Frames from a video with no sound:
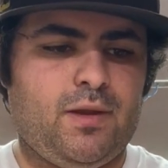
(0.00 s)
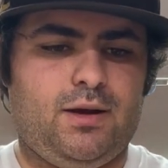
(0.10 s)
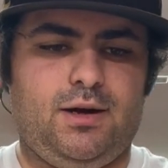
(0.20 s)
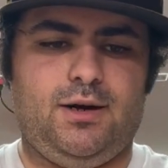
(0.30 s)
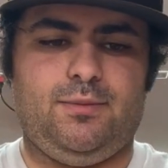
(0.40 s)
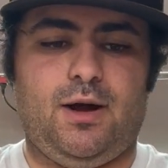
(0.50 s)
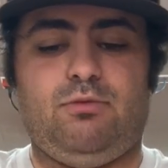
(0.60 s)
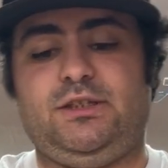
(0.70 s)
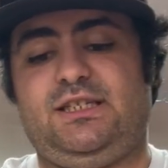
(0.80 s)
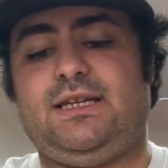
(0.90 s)
I
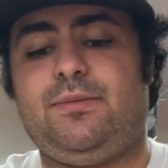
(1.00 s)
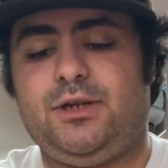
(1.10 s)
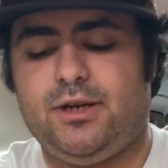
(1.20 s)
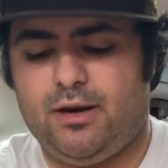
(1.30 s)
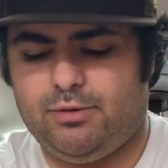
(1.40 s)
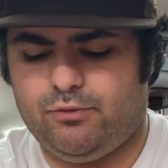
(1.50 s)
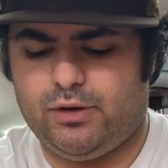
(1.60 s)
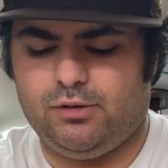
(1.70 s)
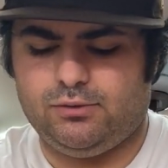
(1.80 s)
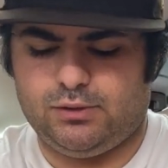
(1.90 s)
was accepted to
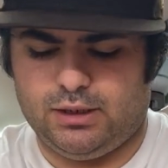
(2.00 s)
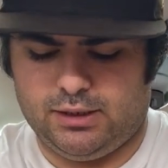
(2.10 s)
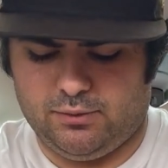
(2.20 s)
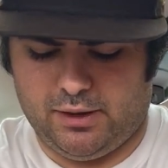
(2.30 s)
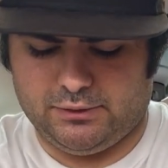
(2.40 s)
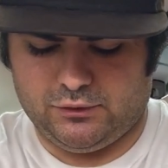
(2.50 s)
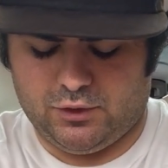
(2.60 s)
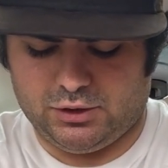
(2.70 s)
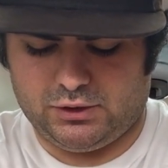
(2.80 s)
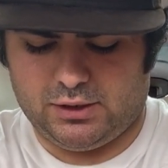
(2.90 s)
Embry-Riddle when I was
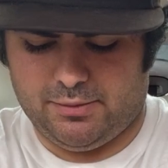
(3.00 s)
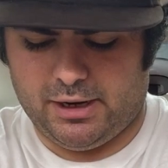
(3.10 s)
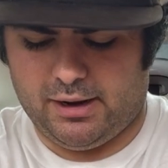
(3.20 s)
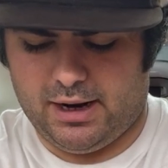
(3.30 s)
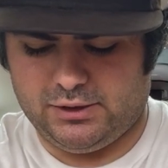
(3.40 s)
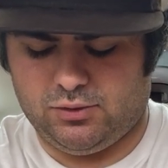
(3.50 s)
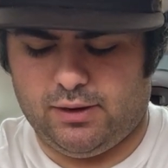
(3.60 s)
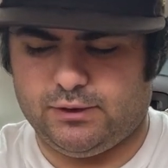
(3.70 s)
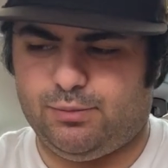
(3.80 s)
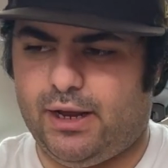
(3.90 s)
first coming out of high school and I
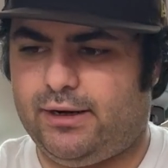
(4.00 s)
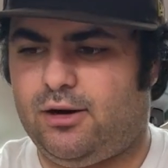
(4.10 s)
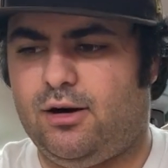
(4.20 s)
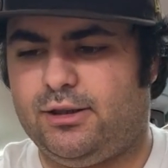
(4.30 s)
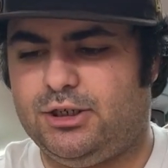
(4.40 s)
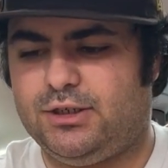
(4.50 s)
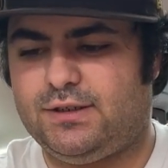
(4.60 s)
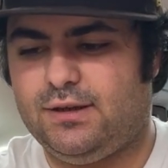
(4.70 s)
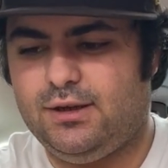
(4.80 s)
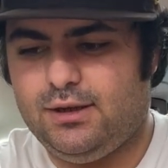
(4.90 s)
was applying to
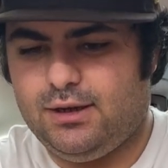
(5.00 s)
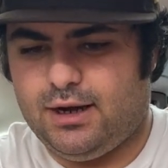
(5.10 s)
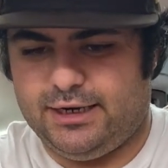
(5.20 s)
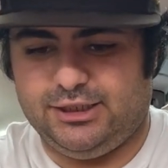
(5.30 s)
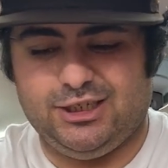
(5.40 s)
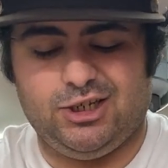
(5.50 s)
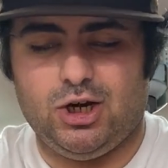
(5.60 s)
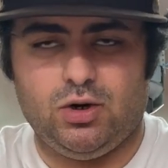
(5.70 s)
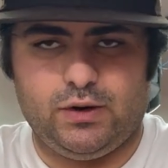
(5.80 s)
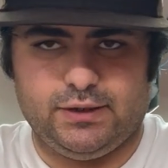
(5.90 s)
colleges. I just didn't
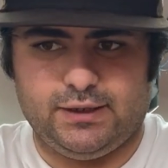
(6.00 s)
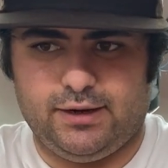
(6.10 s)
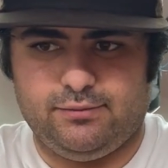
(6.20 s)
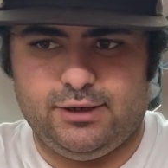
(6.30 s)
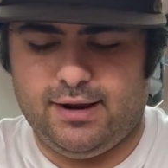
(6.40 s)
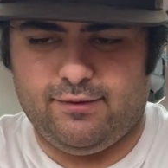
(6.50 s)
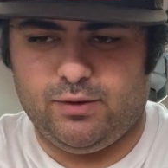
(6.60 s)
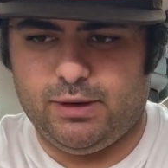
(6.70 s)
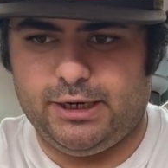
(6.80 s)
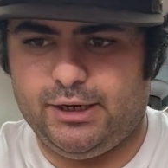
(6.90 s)
go because I didn't have the
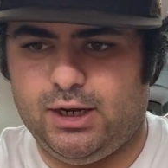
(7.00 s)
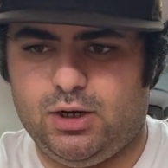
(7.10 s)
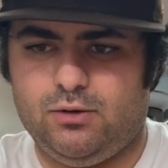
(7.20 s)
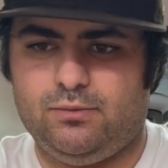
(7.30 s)
money to go.